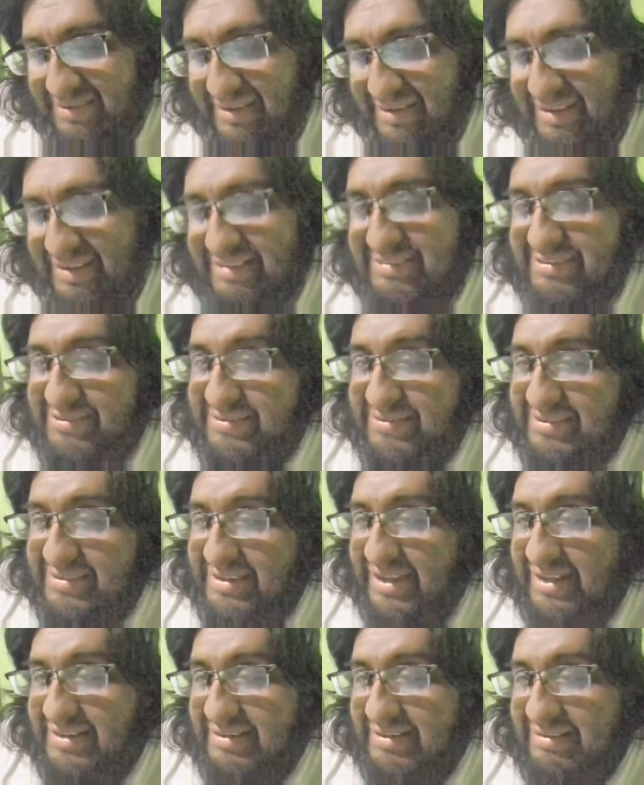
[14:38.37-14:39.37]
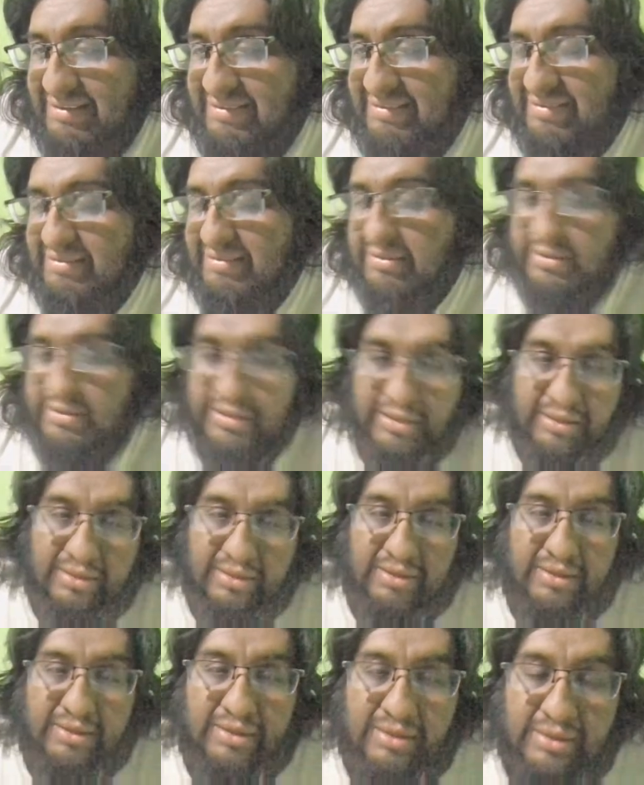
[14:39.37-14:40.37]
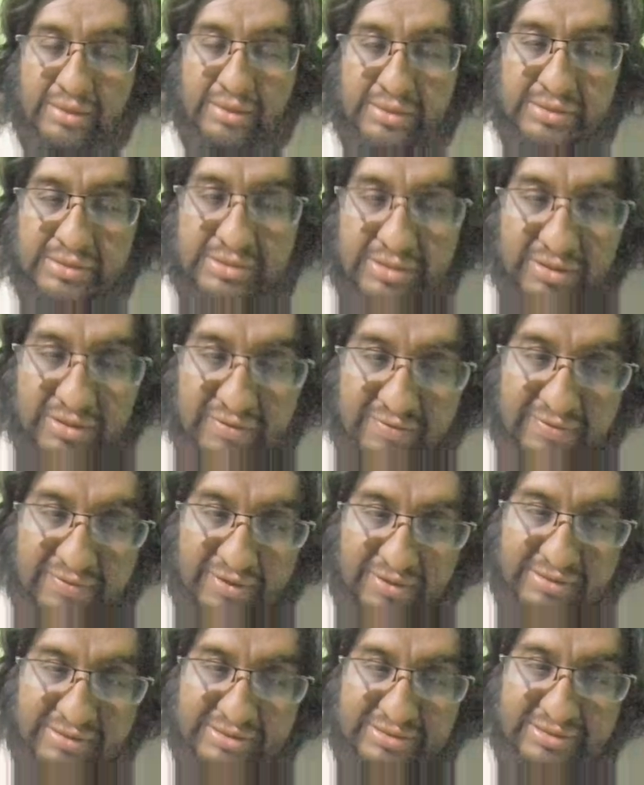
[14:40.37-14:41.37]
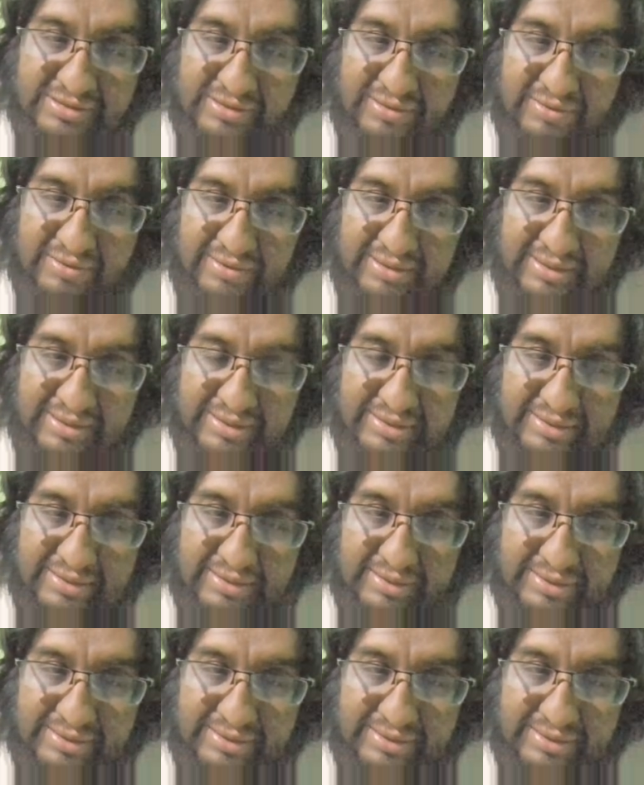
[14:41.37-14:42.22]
is truncated. So if you are storing